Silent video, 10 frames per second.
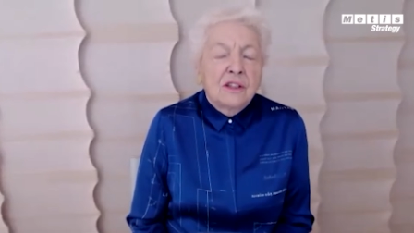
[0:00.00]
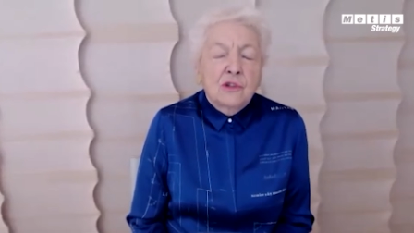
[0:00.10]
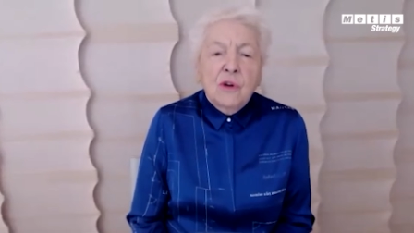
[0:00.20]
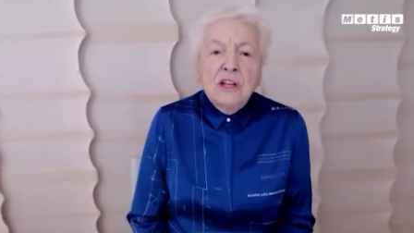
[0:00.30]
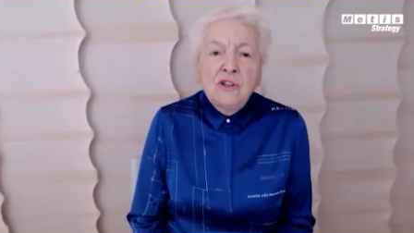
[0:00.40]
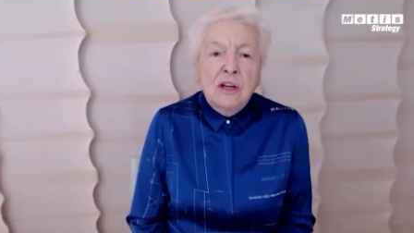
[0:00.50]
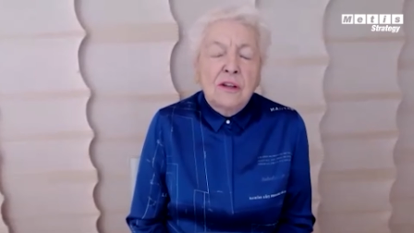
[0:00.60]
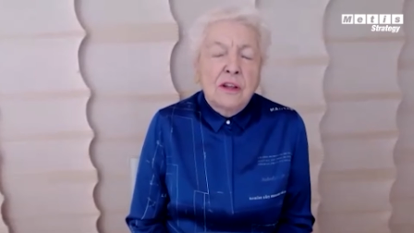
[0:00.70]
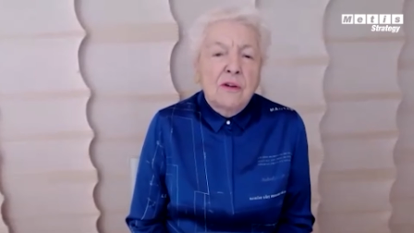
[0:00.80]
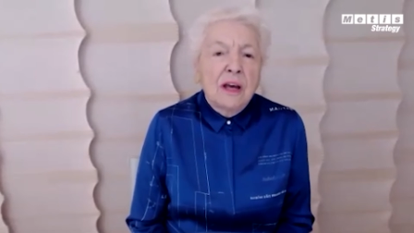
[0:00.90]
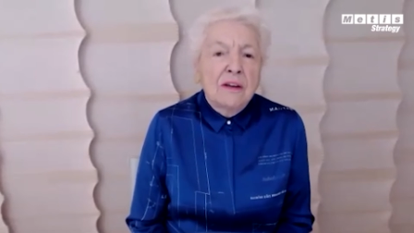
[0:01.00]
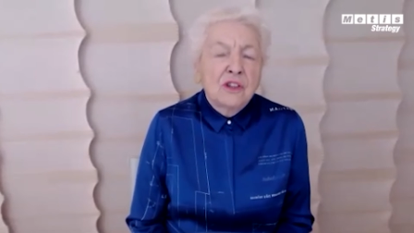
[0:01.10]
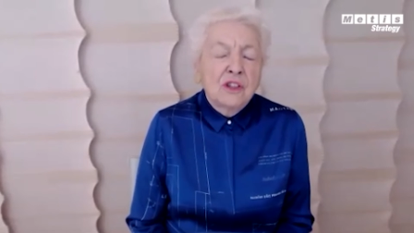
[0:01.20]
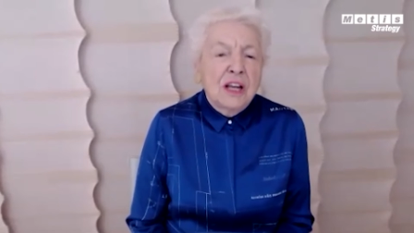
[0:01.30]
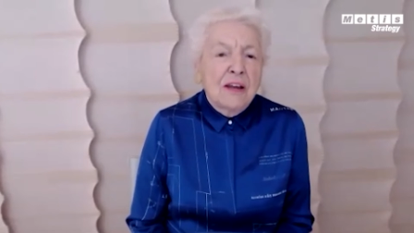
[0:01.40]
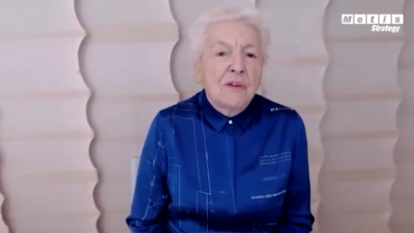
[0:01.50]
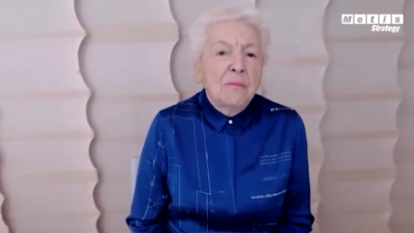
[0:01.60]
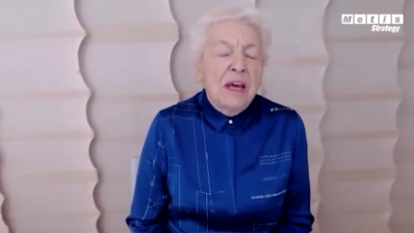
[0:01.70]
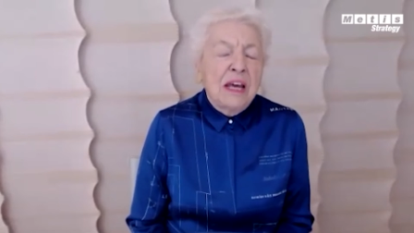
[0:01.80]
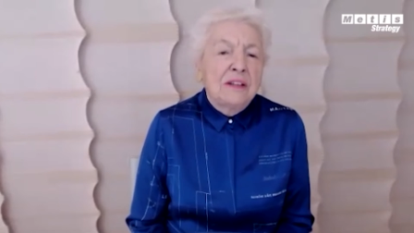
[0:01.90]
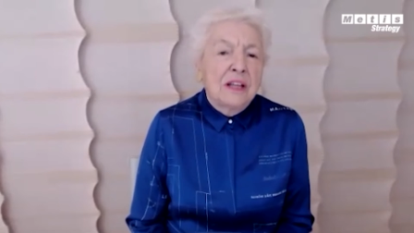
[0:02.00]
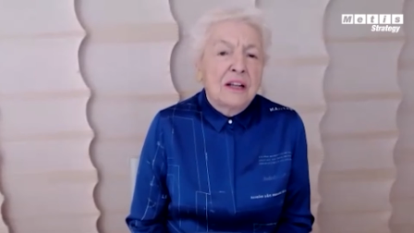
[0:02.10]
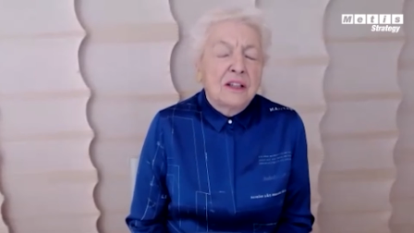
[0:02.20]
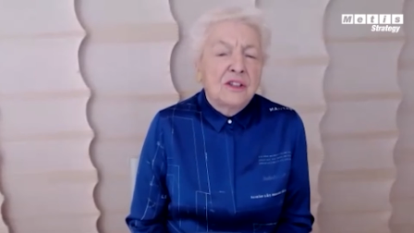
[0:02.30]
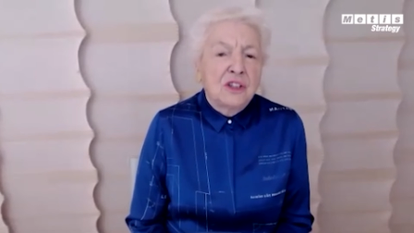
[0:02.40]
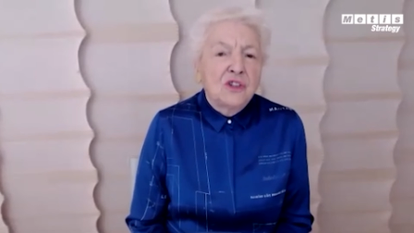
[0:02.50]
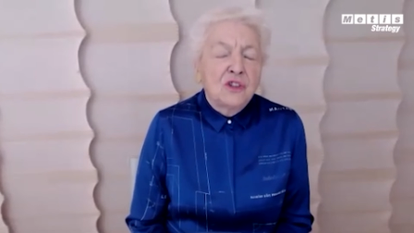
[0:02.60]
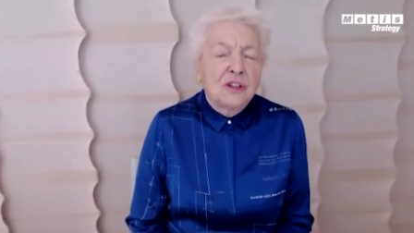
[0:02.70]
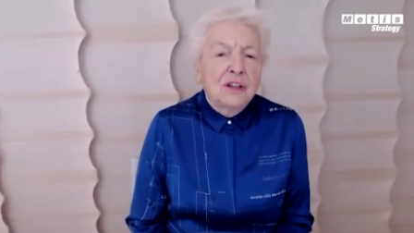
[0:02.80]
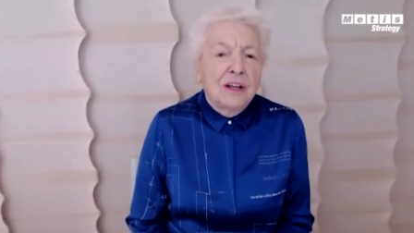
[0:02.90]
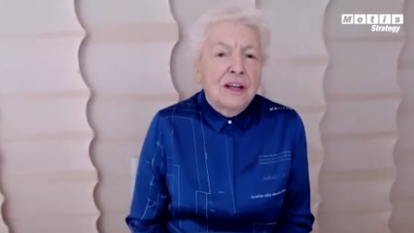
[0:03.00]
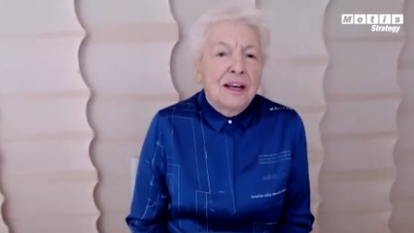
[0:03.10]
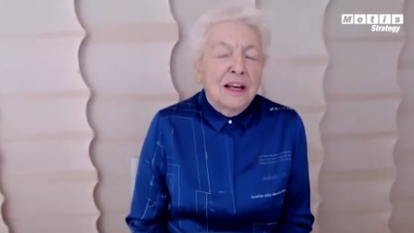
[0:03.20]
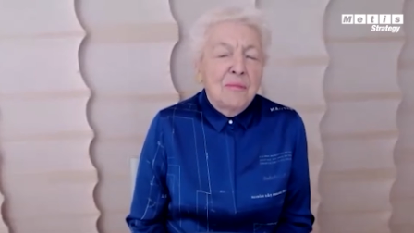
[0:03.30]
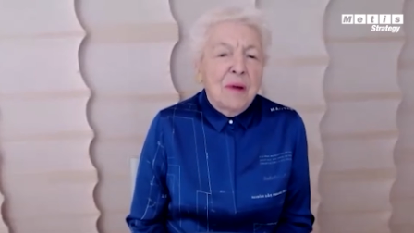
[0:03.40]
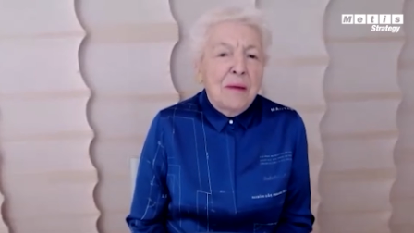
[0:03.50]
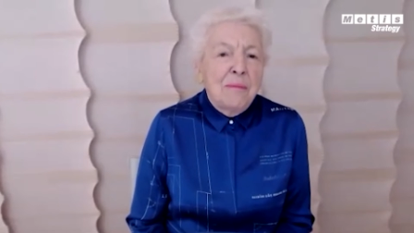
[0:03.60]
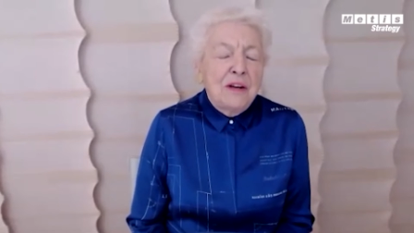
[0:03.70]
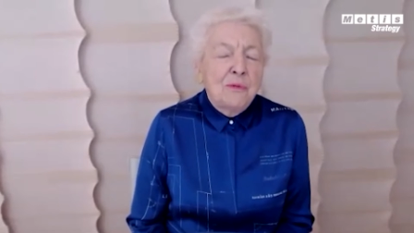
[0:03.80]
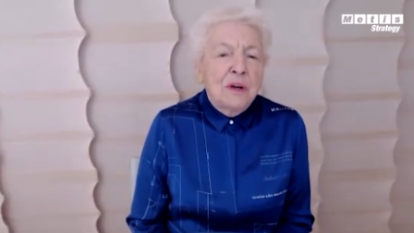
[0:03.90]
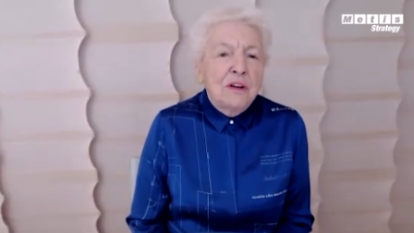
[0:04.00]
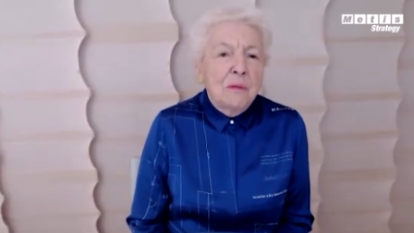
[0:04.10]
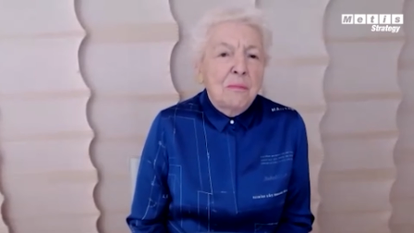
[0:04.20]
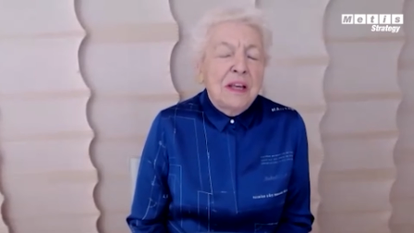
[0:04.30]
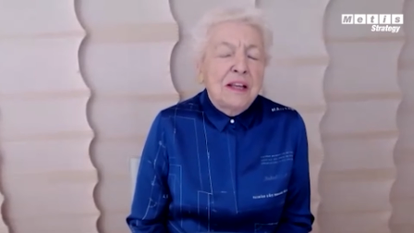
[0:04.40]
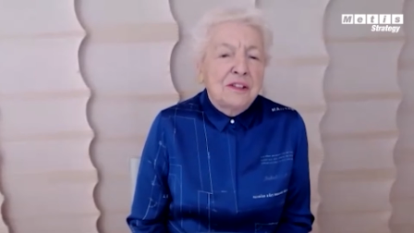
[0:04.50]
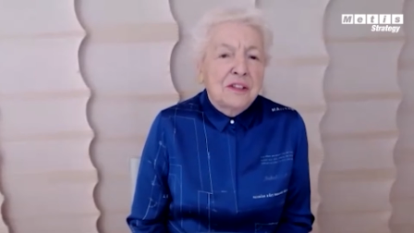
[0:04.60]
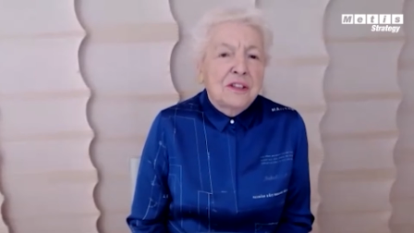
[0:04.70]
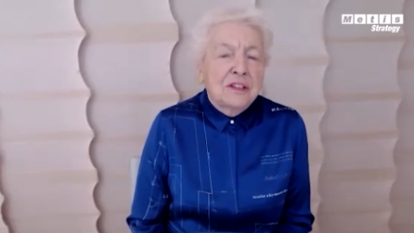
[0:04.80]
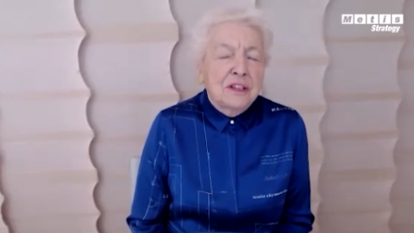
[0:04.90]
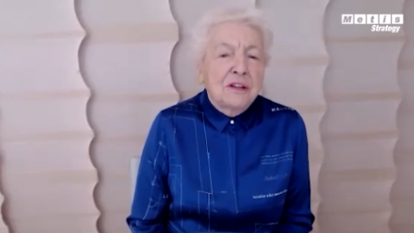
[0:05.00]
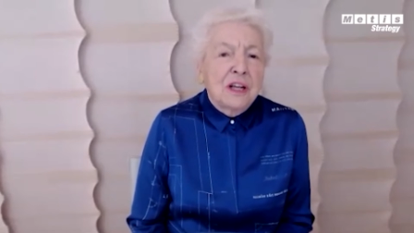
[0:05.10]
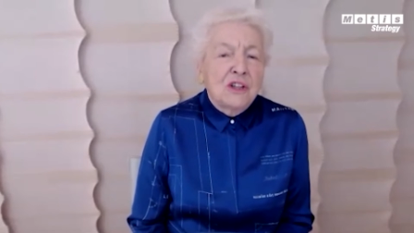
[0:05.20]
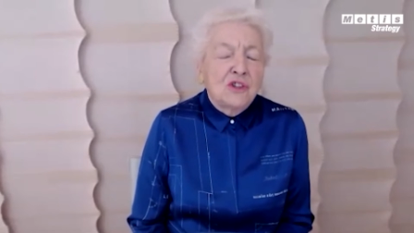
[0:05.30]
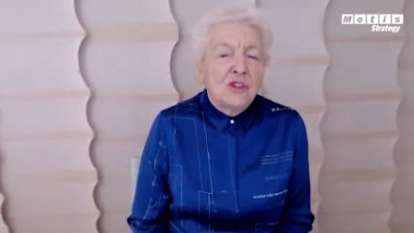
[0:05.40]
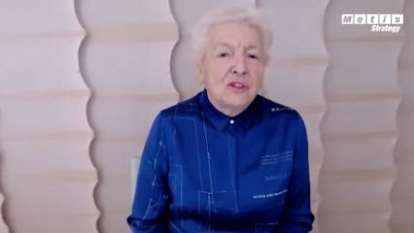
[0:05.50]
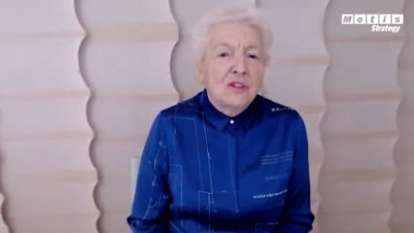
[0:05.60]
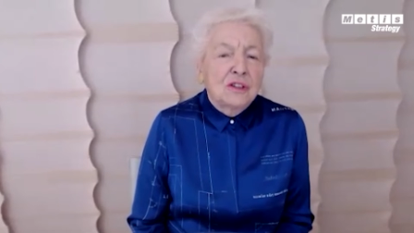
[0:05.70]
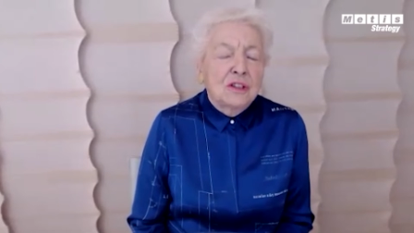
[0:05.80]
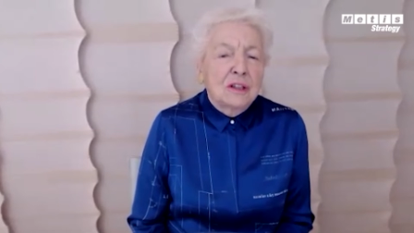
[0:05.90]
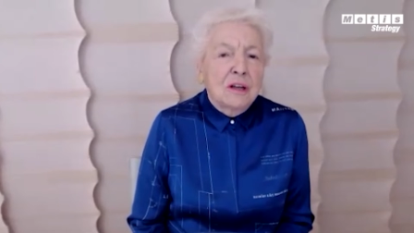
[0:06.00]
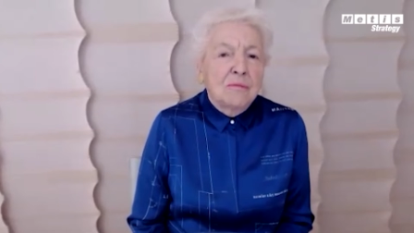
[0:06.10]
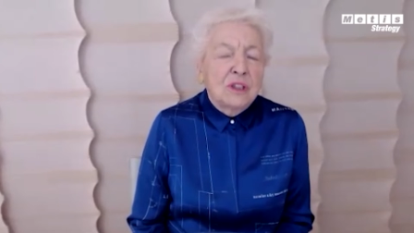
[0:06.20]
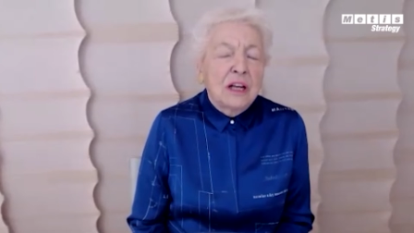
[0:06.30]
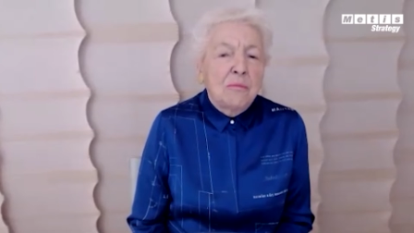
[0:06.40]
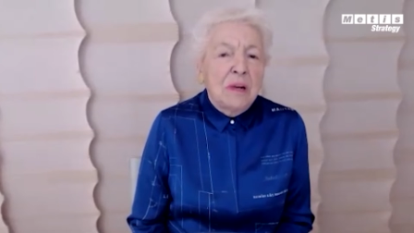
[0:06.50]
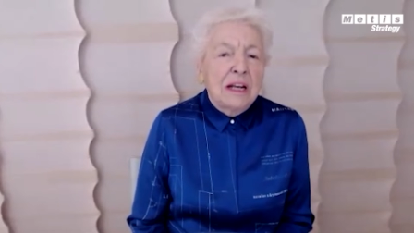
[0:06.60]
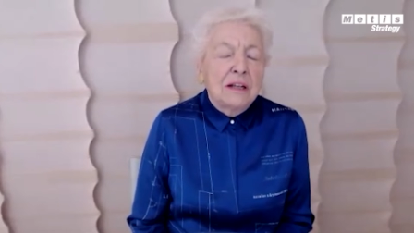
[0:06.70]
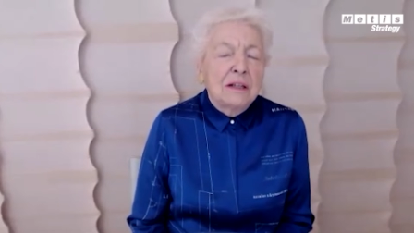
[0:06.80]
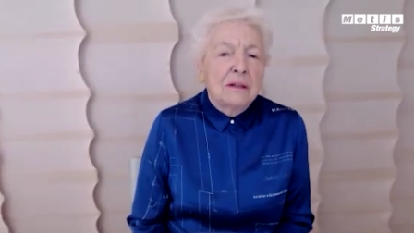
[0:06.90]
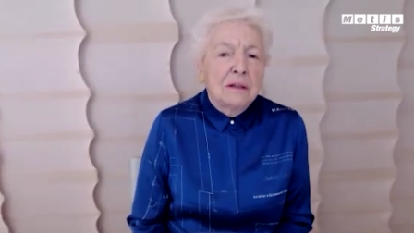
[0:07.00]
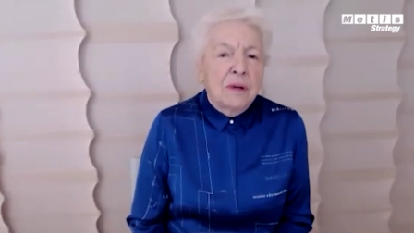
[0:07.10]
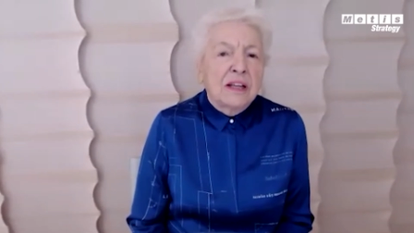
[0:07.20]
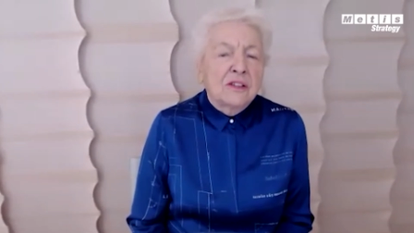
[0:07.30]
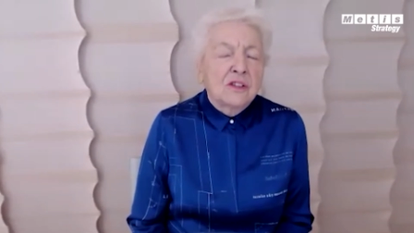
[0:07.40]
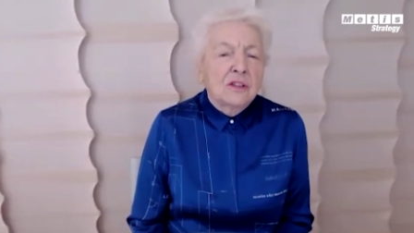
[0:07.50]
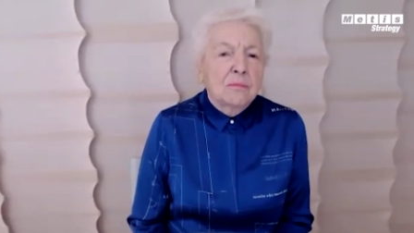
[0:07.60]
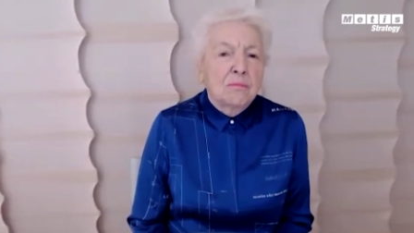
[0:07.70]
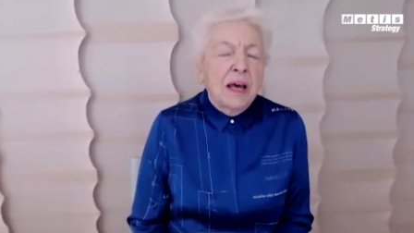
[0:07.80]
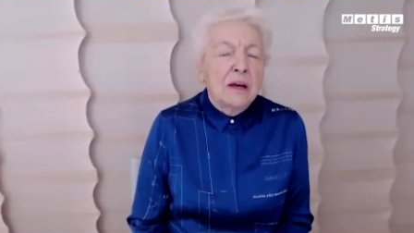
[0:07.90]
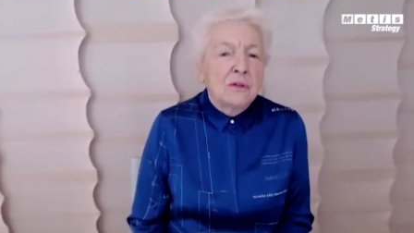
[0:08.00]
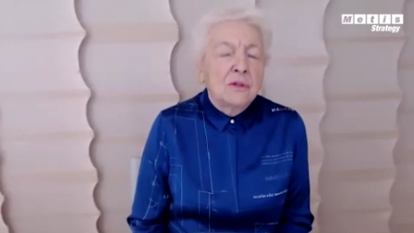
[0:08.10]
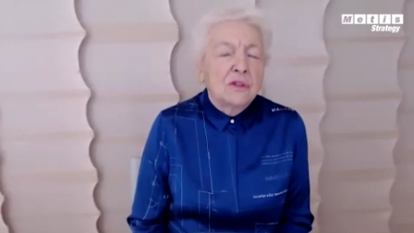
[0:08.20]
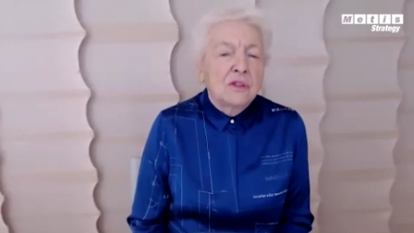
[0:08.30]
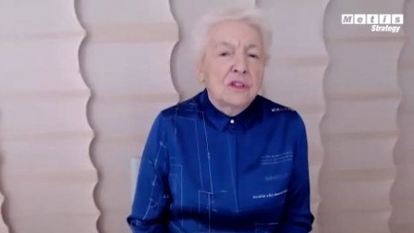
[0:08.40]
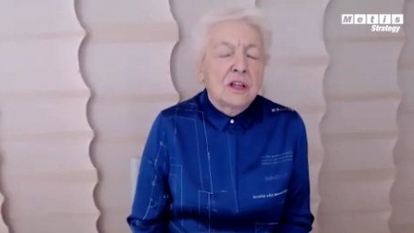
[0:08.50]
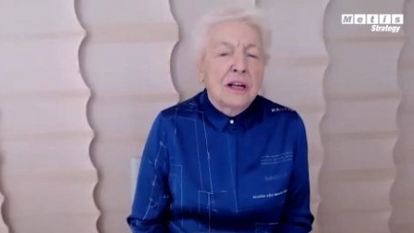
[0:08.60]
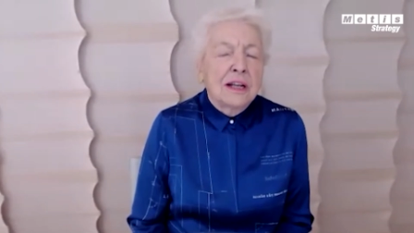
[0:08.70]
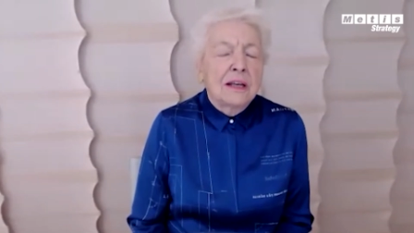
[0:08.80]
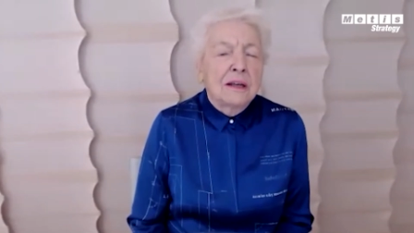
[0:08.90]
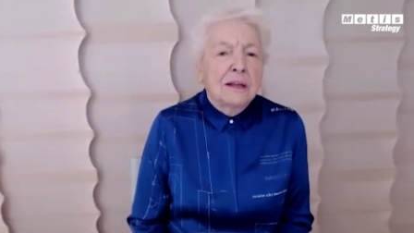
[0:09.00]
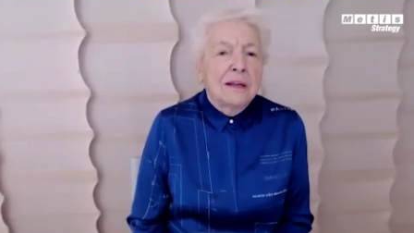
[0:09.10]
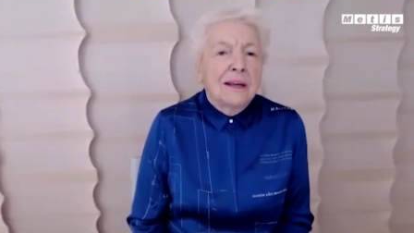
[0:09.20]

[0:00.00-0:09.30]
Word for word: Strangely, though, ha- just having made that decision, um, I made one of the biggest donations, um, 10 million plus pounds sterling,